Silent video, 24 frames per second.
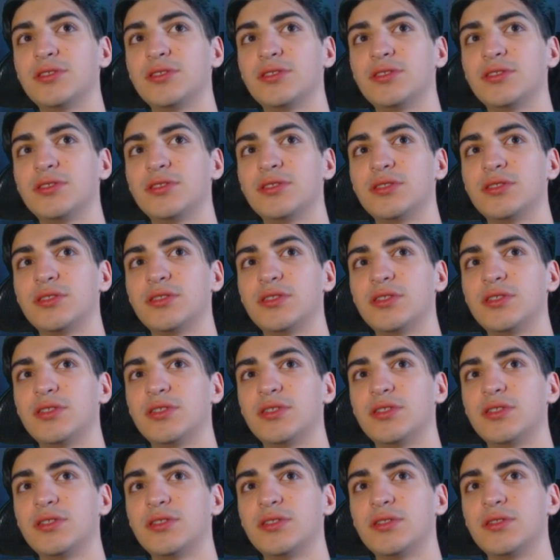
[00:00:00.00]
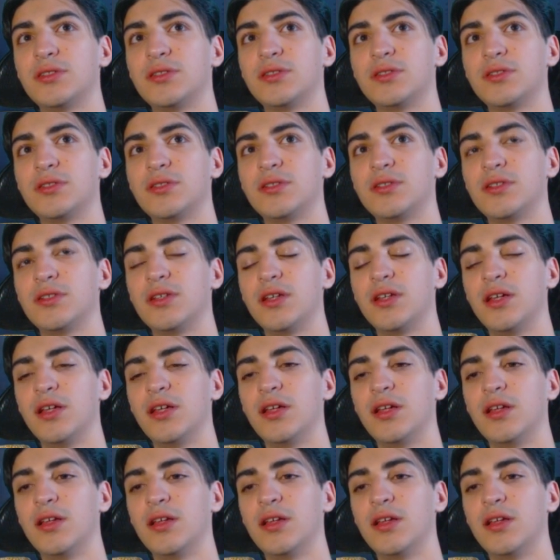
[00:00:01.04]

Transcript: [no speech]